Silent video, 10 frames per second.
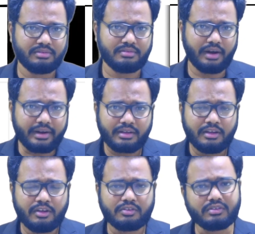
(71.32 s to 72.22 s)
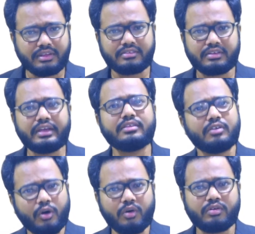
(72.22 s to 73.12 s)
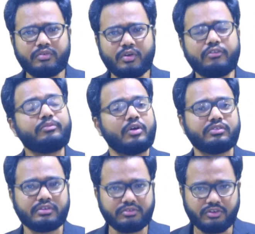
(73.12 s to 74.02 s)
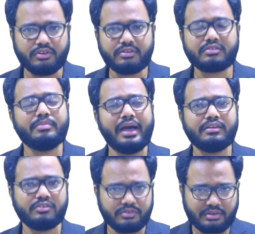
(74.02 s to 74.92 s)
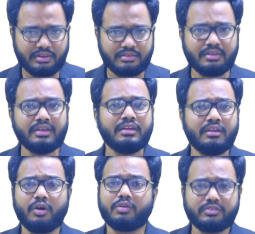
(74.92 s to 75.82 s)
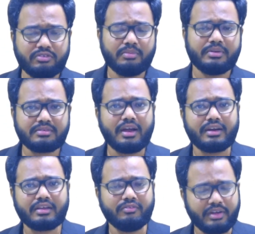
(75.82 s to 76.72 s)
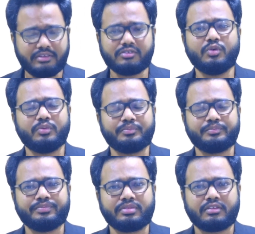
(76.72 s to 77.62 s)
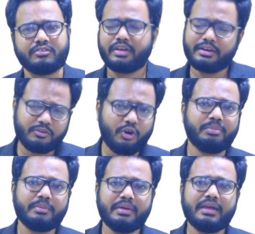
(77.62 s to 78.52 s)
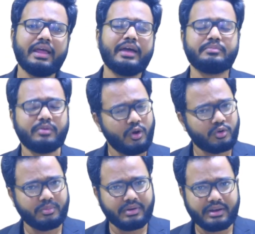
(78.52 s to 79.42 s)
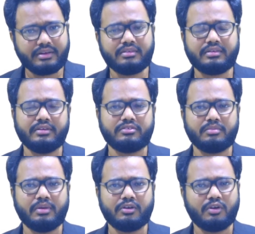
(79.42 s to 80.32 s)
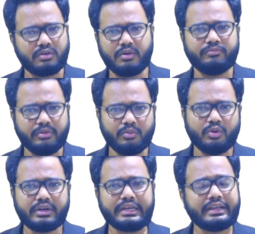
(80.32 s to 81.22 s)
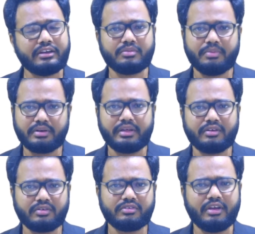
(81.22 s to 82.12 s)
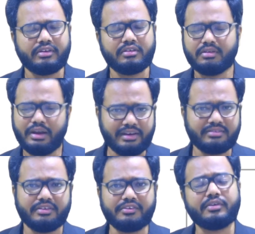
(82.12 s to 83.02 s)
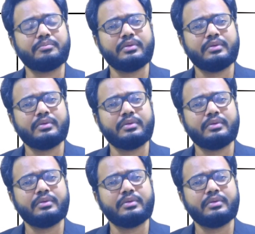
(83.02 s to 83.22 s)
Right, so this is the overview of Project Zeus batch, which will be starting very soon. So you can drop a mail at proudtobedentist@gmail.com for more details pertaining to schedule, etc.